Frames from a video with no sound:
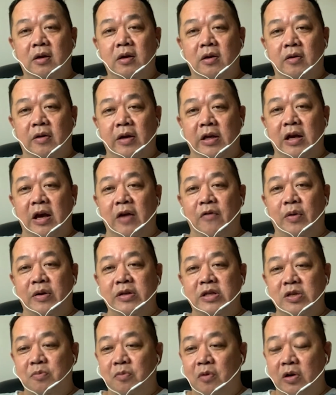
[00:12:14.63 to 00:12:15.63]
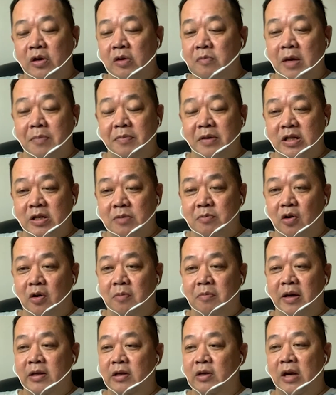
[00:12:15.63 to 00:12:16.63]
Right? You have one small, it may be
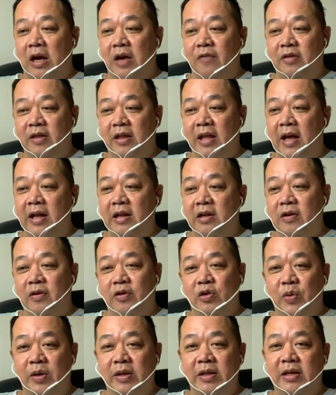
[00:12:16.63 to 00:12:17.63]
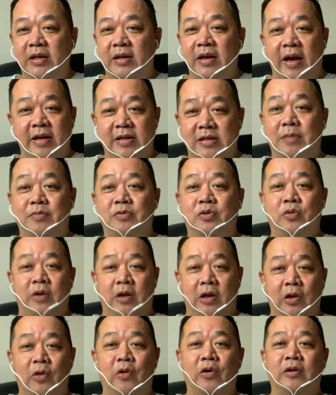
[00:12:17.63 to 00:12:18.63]
small, but you have 10, you have 20, it adds up to a
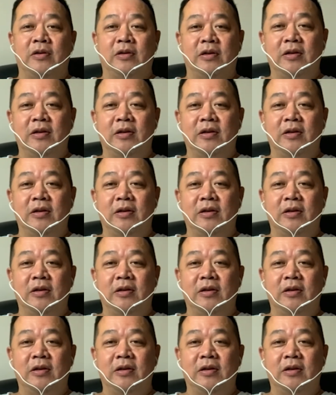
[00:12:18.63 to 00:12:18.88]
lot.